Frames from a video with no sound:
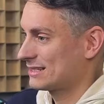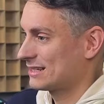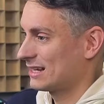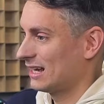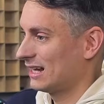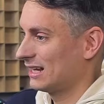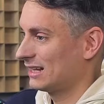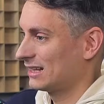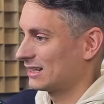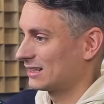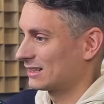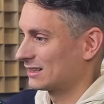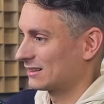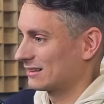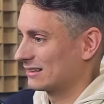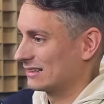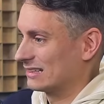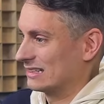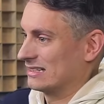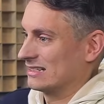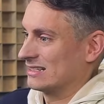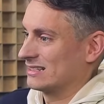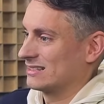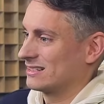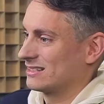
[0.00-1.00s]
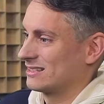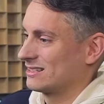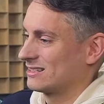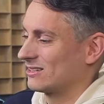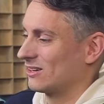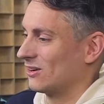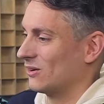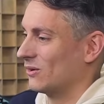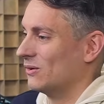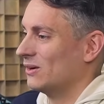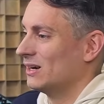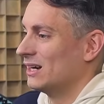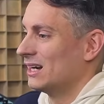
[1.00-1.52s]
the hell out of this.
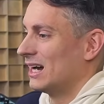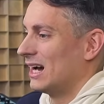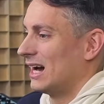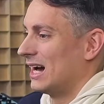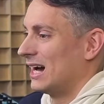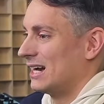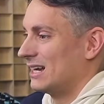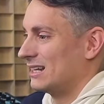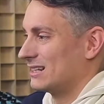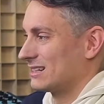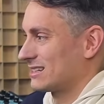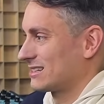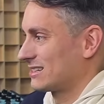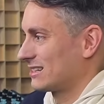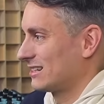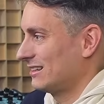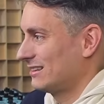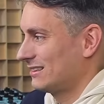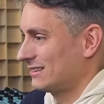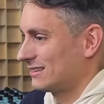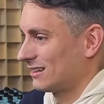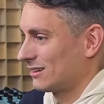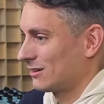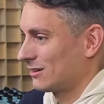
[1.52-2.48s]
So I'll set the